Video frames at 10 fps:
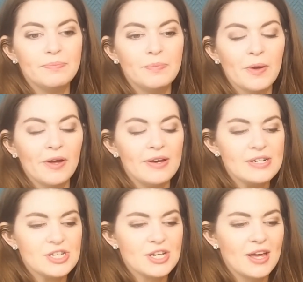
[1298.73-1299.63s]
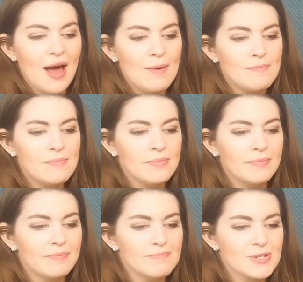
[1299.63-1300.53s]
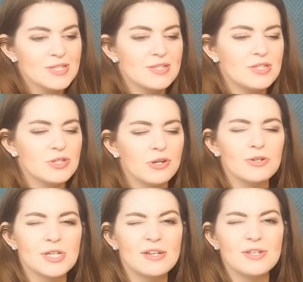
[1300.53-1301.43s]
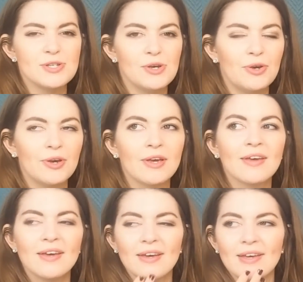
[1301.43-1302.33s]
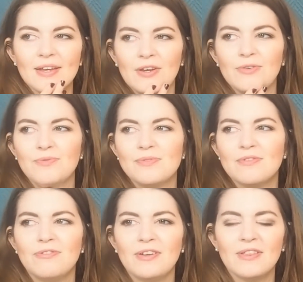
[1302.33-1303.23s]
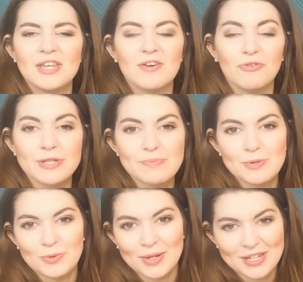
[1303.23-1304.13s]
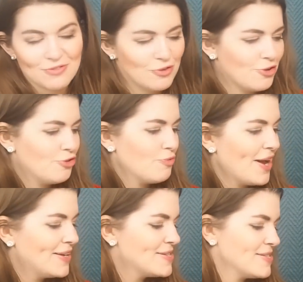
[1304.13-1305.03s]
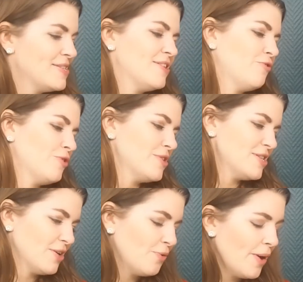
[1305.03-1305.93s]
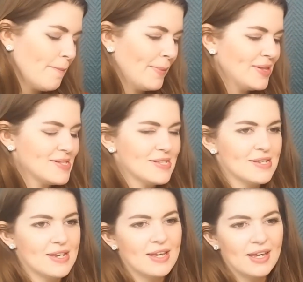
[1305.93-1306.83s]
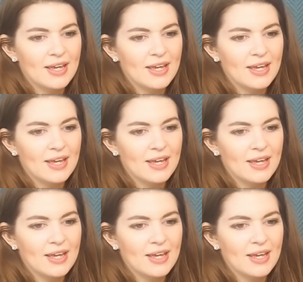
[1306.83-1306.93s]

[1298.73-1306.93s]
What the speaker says: but I'm just starting to, you know, feel the difference between different threads and different equipments and